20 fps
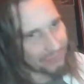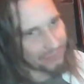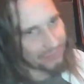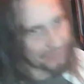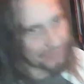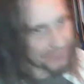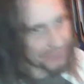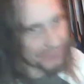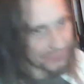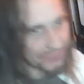or
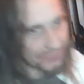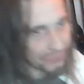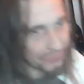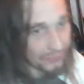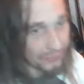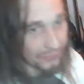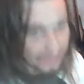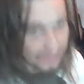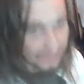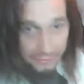to your dog,
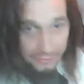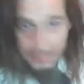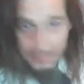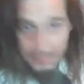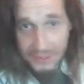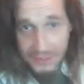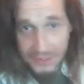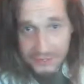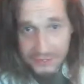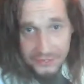just play
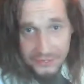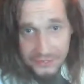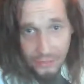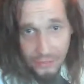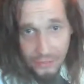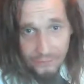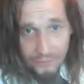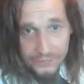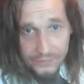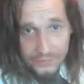to yourself
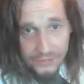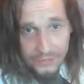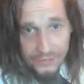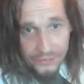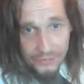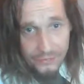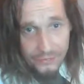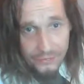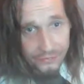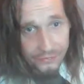and to your
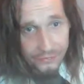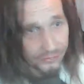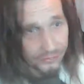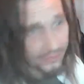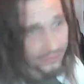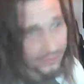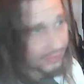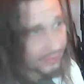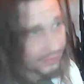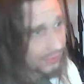dog.
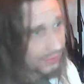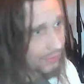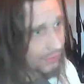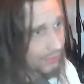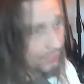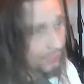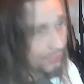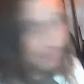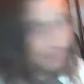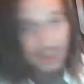
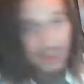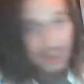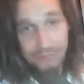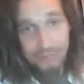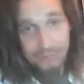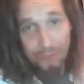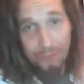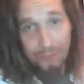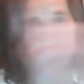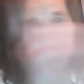Even
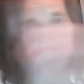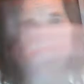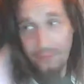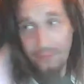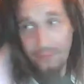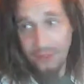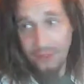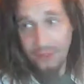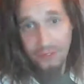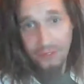with a
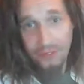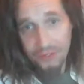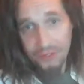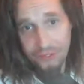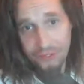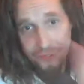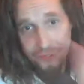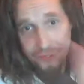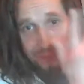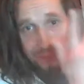thing like
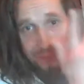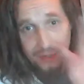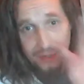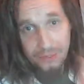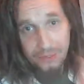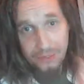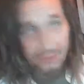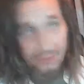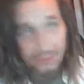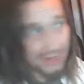YouTube here,
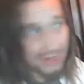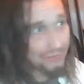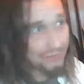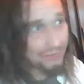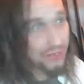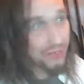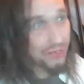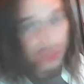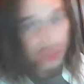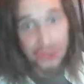you can even
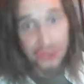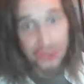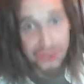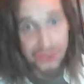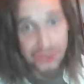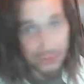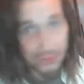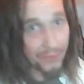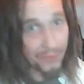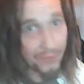just
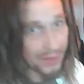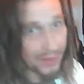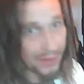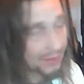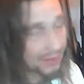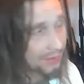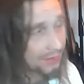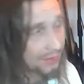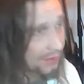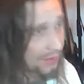do that
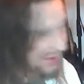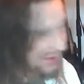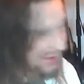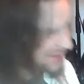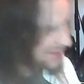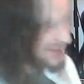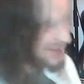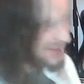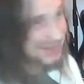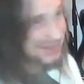and
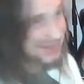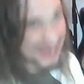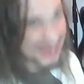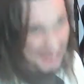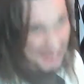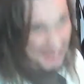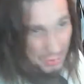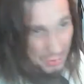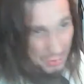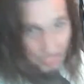
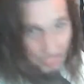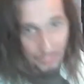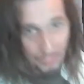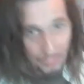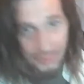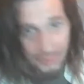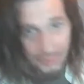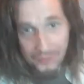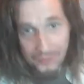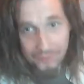still
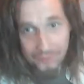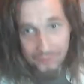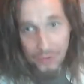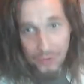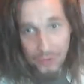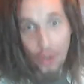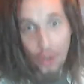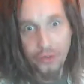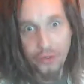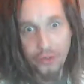
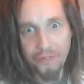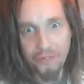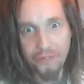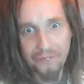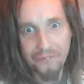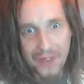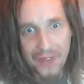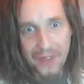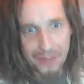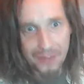garner a
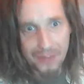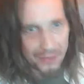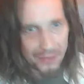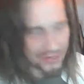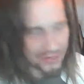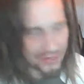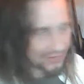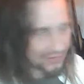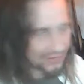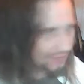fan
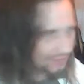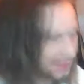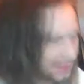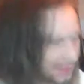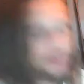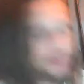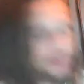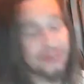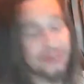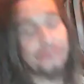base.
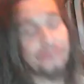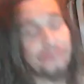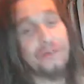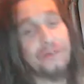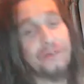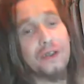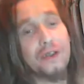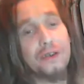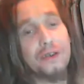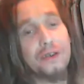That's the
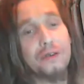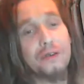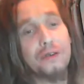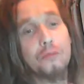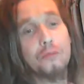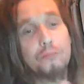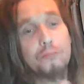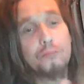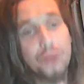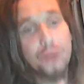fucking
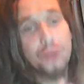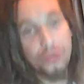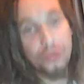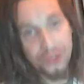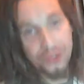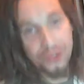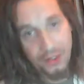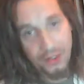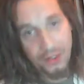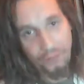
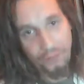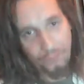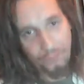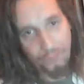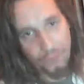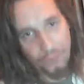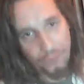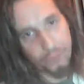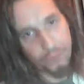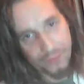beauty of the
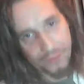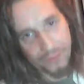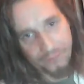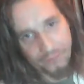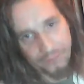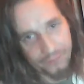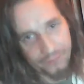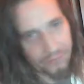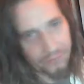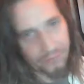world we live
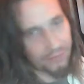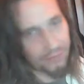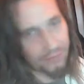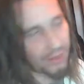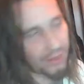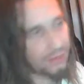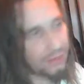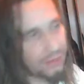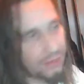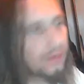in. Okay,